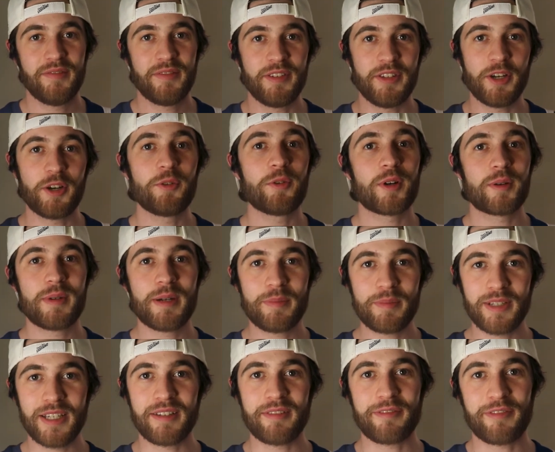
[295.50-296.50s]
No warm-up
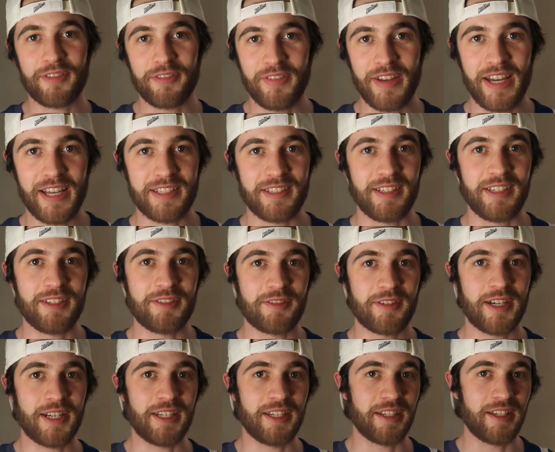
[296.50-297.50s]
needed for Vasi. He's
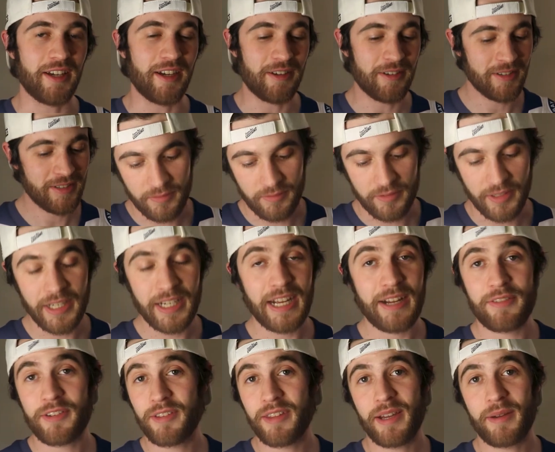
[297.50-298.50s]
ready to go Right
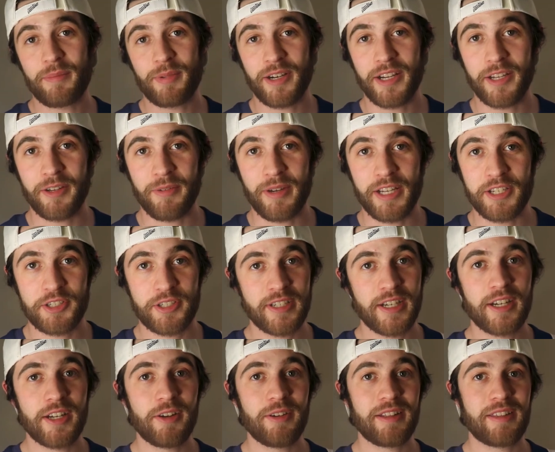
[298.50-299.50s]
after that breakaway,
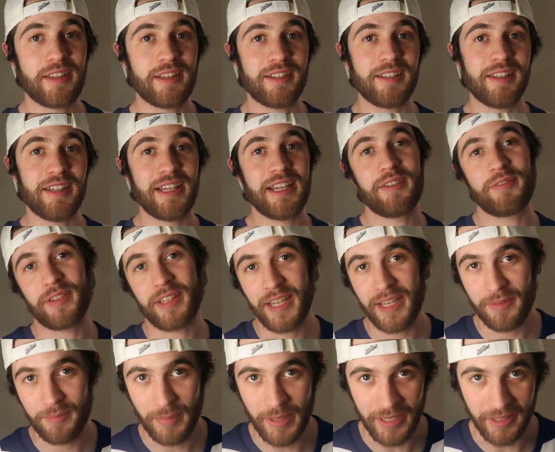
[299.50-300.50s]
Chicago gets a delay of
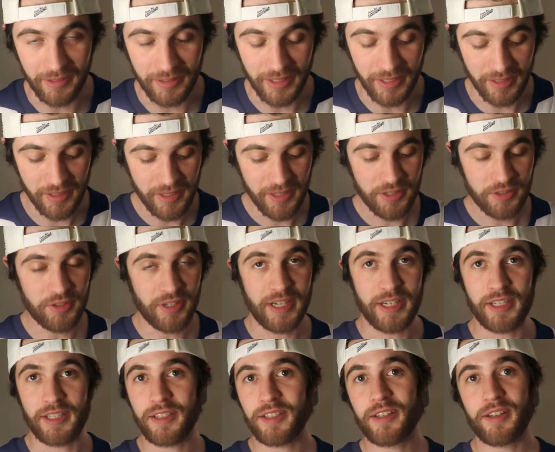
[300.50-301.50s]
game penalty, trying
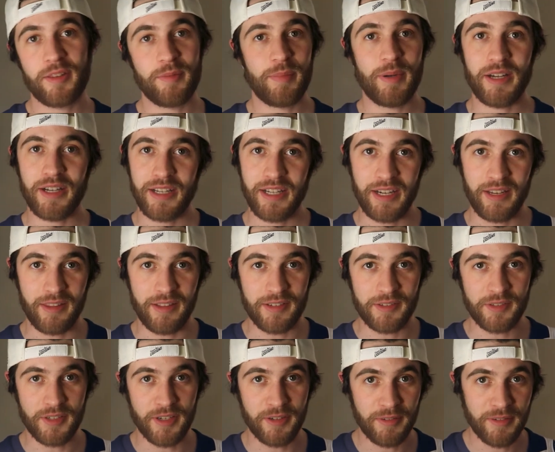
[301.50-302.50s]
to clear the puck out of their
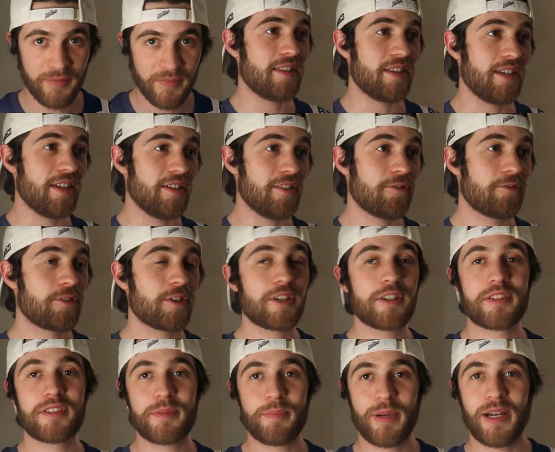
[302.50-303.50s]
zone. The
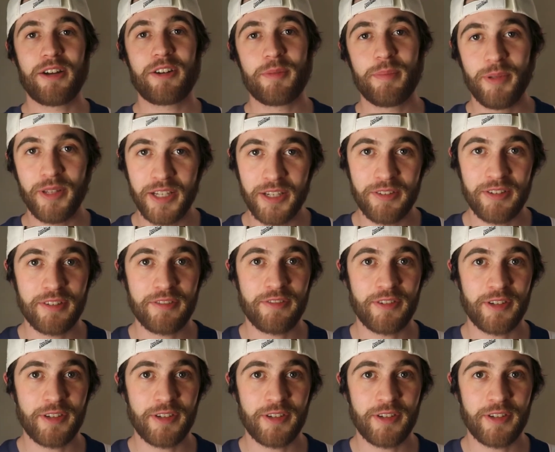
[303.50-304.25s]
first power play unit